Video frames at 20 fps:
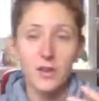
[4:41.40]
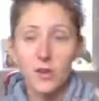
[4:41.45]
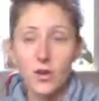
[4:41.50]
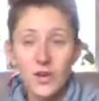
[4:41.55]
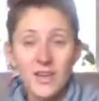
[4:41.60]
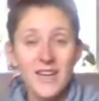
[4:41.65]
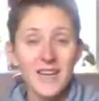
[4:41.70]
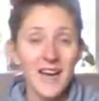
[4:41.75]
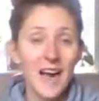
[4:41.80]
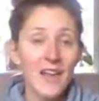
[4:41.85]

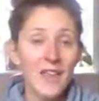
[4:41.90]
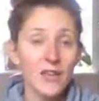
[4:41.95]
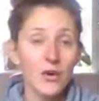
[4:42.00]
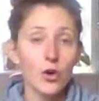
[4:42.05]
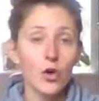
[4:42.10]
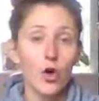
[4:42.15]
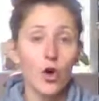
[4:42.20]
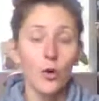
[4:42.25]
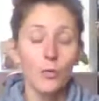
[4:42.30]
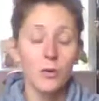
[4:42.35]
looking at the
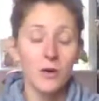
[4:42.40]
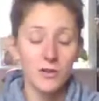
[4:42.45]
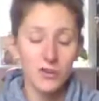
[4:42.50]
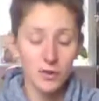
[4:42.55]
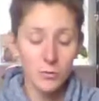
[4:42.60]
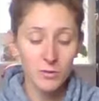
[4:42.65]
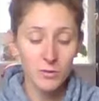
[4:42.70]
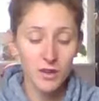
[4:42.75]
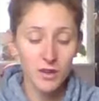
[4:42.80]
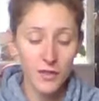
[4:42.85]
core, but
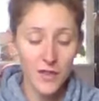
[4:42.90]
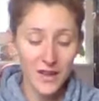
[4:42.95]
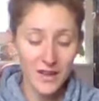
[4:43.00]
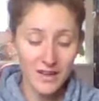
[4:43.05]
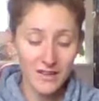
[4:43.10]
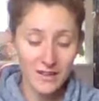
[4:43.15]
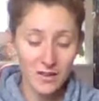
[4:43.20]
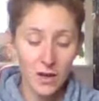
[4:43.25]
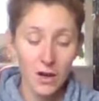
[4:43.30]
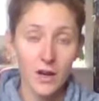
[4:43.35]
some of the
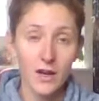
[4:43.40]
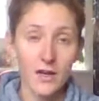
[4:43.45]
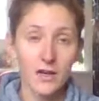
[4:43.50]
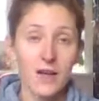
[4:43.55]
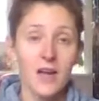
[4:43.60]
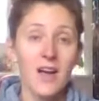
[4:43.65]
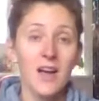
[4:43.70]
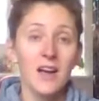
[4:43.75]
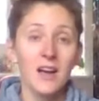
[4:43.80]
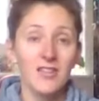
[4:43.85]
things that I
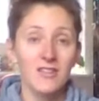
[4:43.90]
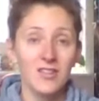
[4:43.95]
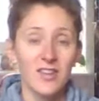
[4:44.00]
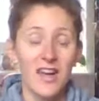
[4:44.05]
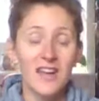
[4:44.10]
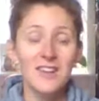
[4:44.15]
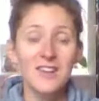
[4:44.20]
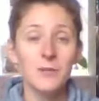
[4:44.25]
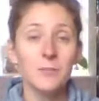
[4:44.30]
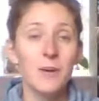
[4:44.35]

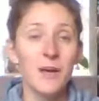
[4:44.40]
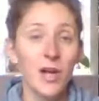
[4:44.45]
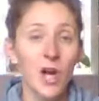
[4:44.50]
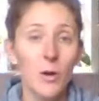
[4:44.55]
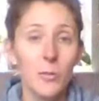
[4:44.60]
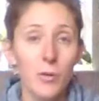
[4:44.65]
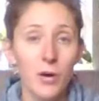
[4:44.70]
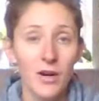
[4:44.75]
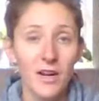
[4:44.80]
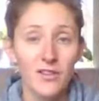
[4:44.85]
tend to pick
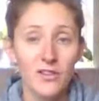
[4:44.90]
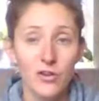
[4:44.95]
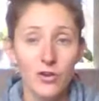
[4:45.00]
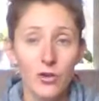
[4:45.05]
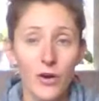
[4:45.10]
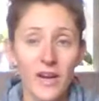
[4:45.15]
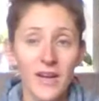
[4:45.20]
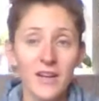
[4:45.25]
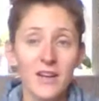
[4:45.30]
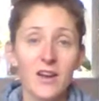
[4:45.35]
up on as a
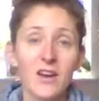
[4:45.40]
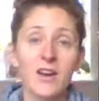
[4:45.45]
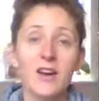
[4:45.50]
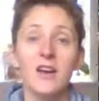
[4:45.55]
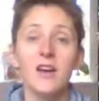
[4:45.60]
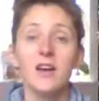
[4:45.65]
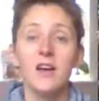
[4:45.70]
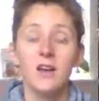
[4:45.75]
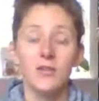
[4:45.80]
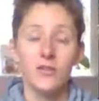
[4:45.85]
trainer,
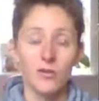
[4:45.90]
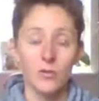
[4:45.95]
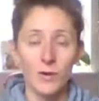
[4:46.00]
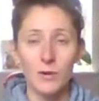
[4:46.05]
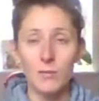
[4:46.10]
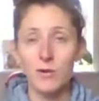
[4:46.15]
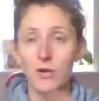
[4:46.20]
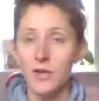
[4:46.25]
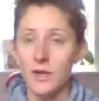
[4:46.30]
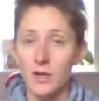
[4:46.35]
just when
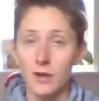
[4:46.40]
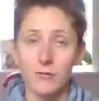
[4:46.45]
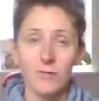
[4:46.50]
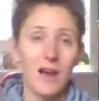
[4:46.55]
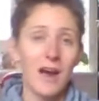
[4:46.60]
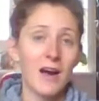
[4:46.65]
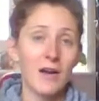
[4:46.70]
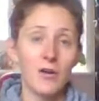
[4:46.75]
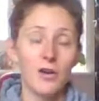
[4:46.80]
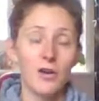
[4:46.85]
I'm looking
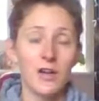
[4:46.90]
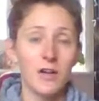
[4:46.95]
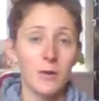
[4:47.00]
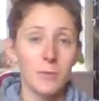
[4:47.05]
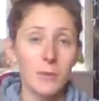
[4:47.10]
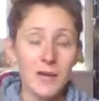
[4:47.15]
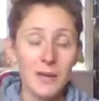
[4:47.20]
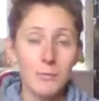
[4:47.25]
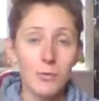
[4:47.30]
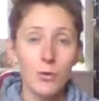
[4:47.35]
around, looking at
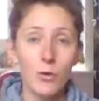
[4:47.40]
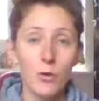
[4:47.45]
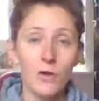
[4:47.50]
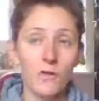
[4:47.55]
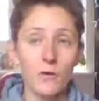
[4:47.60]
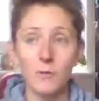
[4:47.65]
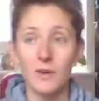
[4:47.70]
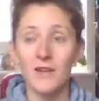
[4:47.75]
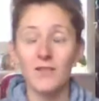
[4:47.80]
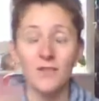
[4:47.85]
people, if
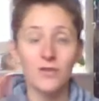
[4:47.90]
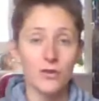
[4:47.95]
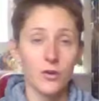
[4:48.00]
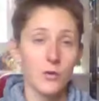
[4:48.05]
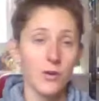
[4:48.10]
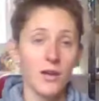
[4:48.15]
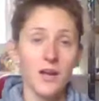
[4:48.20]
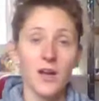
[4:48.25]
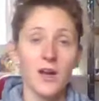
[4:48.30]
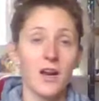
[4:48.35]
I'm
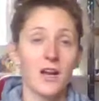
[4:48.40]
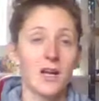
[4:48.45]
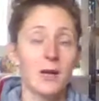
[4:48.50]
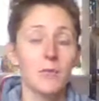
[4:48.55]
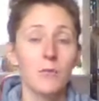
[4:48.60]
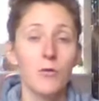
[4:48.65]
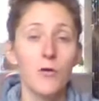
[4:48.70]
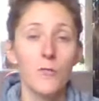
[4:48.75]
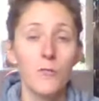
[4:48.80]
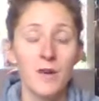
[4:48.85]
doing a
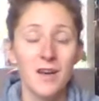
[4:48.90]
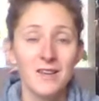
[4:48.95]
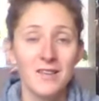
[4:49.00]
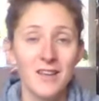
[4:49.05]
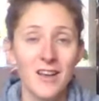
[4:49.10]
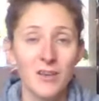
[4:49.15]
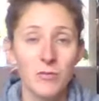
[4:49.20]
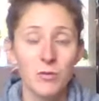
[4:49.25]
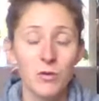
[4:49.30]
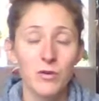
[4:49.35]
movement
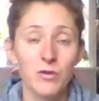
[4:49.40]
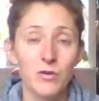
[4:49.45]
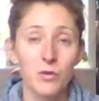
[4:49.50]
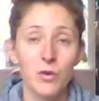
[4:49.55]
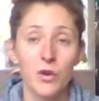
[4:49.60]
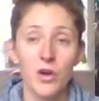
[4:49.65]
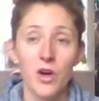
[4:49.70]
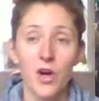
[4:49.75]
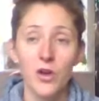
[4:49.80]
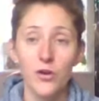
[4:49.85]
assessment
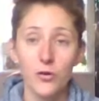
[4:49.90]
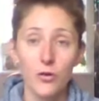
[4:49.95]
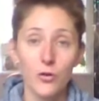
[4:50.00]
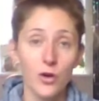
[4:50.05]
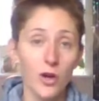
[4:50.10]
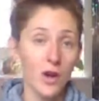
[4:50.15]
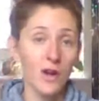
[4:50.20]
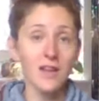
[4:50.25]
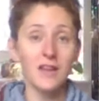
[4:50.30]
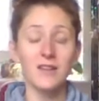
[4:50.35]
to a new
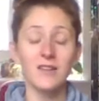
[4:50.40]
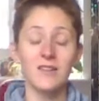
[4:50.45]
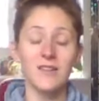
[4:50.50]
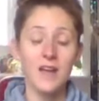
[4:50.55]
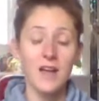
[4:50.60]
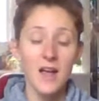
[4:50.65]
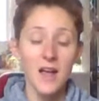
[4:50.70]
client,